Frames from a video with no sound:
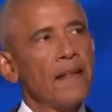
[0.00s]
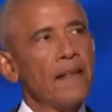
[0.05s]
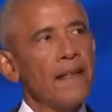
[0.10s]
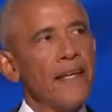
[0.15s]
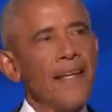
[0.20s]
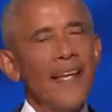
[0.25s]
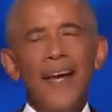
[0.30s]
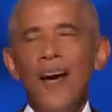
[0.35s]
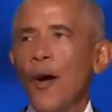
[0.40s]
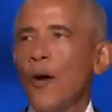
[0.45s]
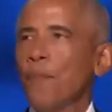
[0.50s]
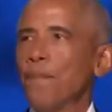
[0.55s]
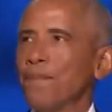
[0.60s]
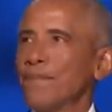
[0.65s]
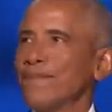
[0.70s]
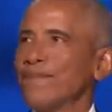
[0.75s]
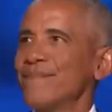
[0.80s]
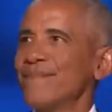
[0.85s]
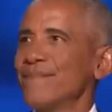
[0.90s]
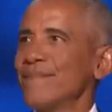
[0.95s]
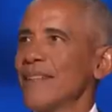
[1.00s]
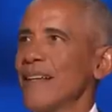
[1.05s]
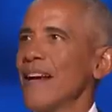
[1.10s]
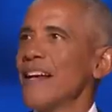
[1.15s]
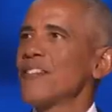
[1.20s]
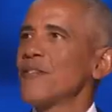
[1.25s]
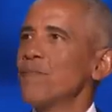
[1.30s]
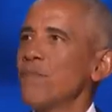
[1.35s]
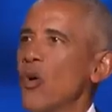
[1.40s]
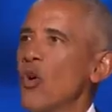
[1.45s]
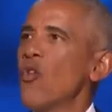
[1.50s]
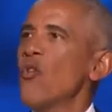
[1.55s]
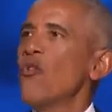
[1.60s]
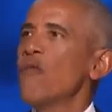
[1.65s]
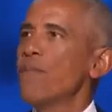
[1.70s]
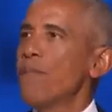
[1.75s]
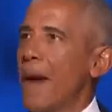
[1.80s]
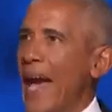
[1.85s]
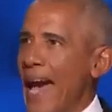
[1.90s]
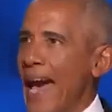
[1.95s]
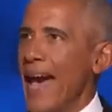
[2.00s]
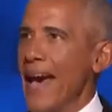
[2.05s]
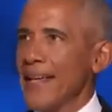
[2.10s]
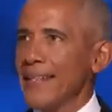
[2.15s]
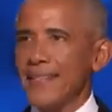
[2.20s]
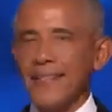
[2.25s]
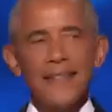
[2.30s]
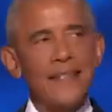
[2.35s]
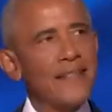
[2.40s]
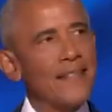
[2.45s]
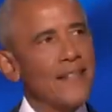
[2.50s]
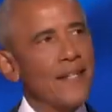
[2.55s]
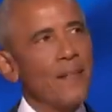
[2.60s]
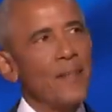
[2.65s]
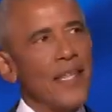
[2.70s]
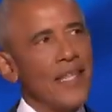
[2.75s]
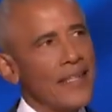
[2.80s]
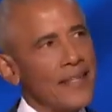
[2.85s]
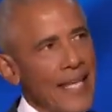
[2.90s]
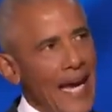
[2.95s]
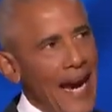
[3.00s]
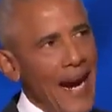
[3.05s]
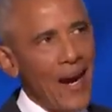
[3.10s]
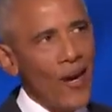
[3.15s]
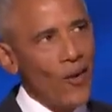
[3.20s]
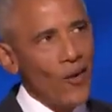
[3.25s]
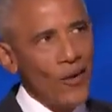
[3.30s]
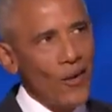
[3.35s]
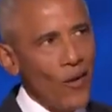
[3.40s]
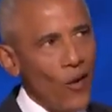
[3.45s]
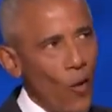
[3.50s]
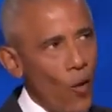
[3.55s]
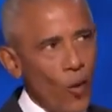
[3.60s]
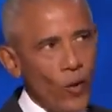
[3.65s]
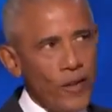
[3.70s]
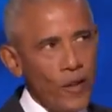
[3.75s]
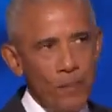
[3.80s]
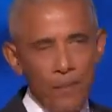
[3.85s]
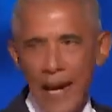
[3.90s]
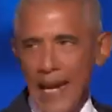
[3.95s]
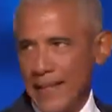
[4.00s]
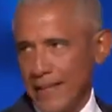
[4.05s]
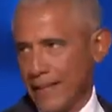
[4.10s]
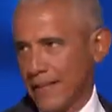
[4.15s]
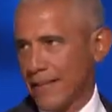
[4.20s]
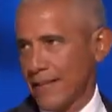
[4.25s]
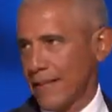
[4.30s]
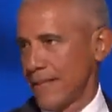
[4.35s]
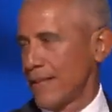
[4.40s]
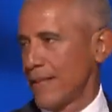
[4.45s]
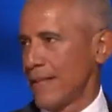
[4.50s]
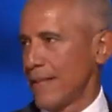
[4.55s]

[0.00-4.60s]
can help us move past some of the tired old debates